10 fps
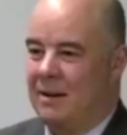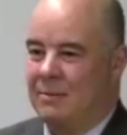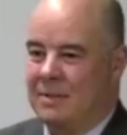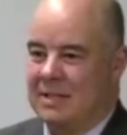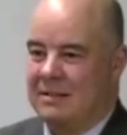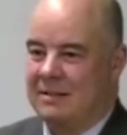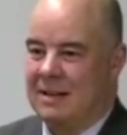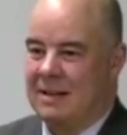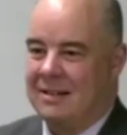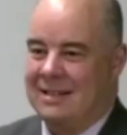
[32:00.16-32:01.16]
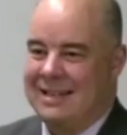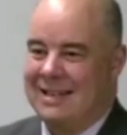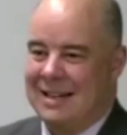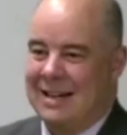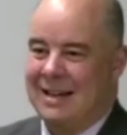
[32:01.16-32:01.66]
I was a
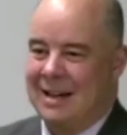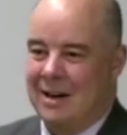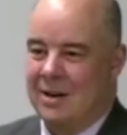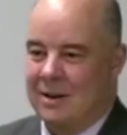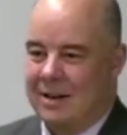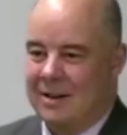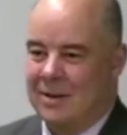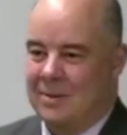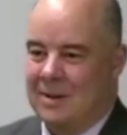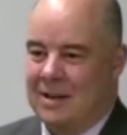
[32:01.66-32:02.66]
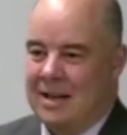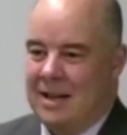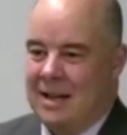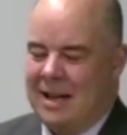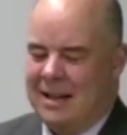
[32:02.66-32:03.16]
DEI hire, you know,
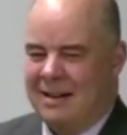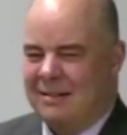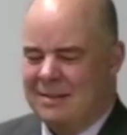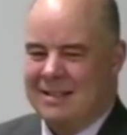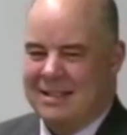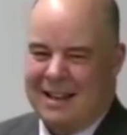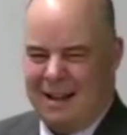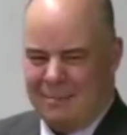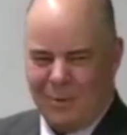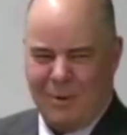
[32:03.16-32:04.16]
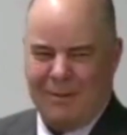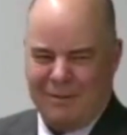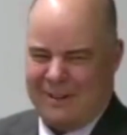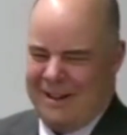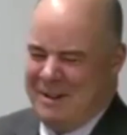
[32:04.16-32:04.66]
and I was like, I'm
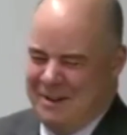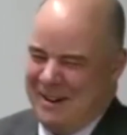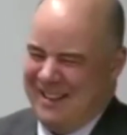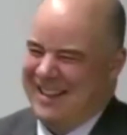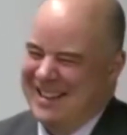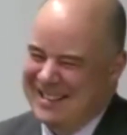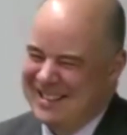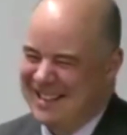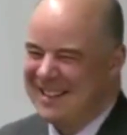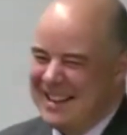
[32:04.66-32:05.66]
qualified for this.